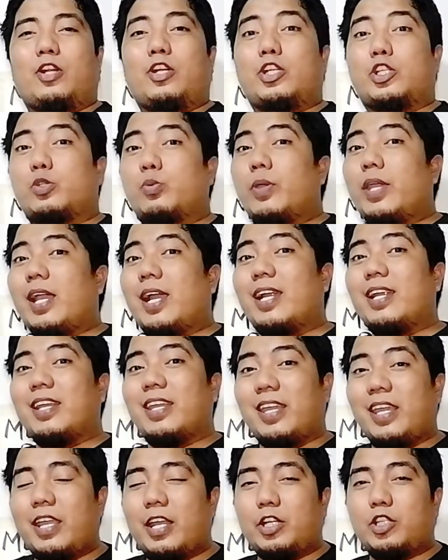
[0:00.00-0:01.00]
learners, we
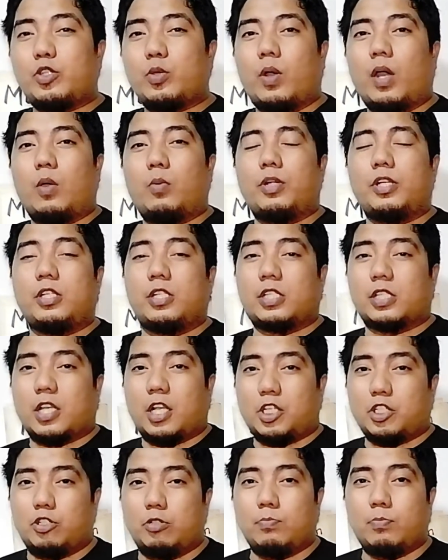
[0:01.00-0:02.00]
are here to our
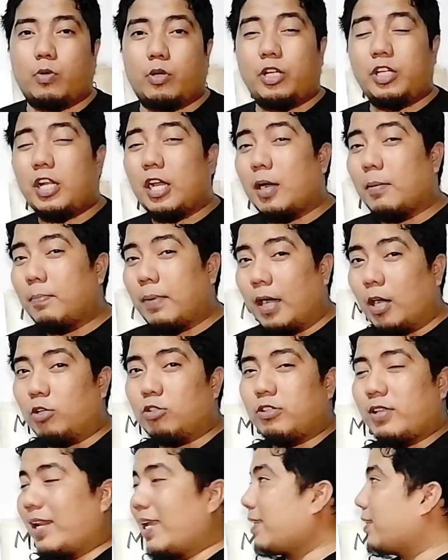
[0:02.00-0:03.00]
discussion board
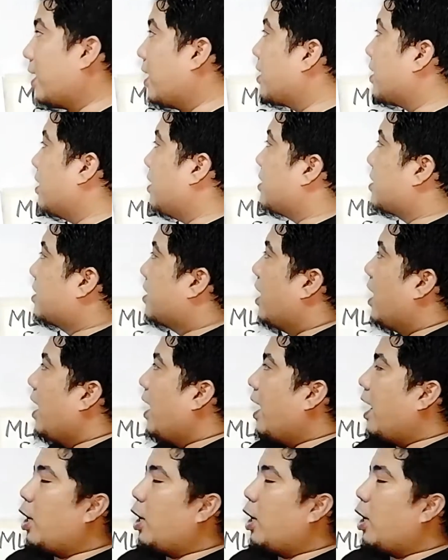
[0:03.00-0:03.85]
about rectangles.